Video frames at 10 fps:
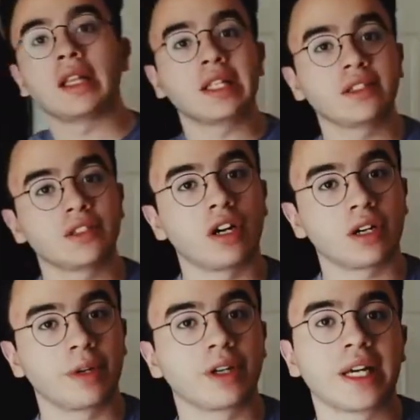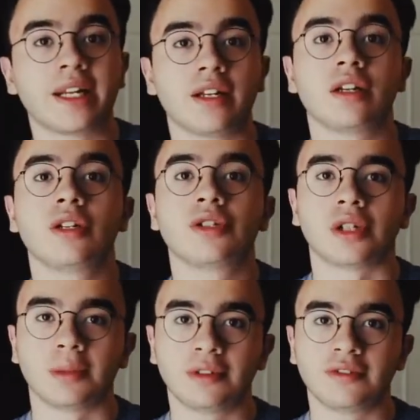let's talk about getting
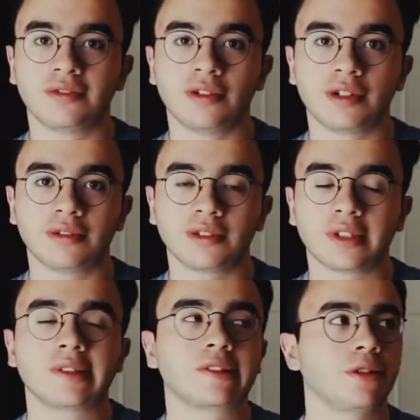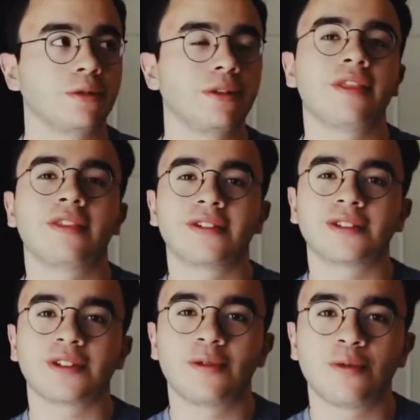sharper photos. So
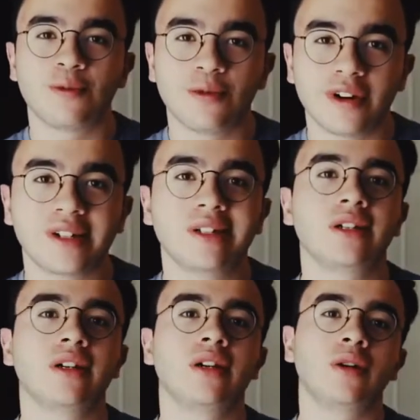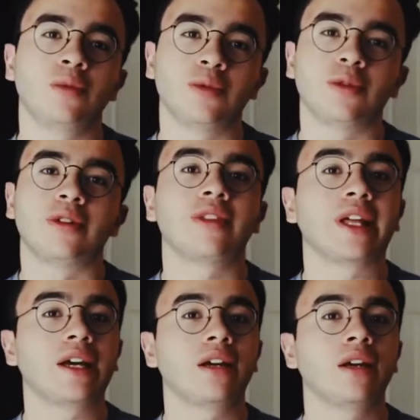there's one rule
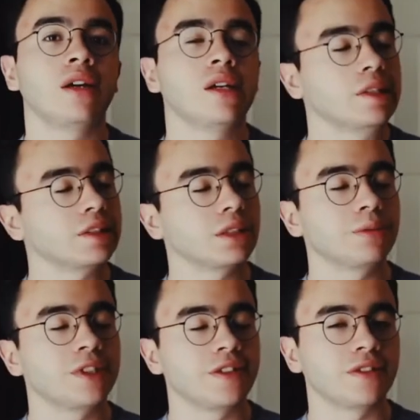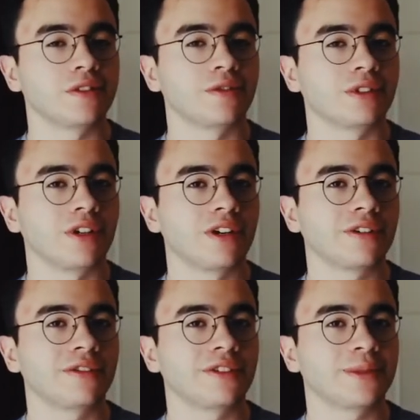that some seasoned
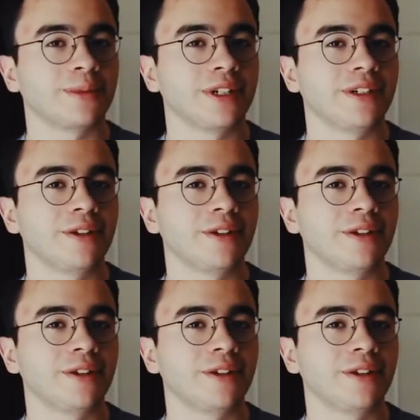photographers might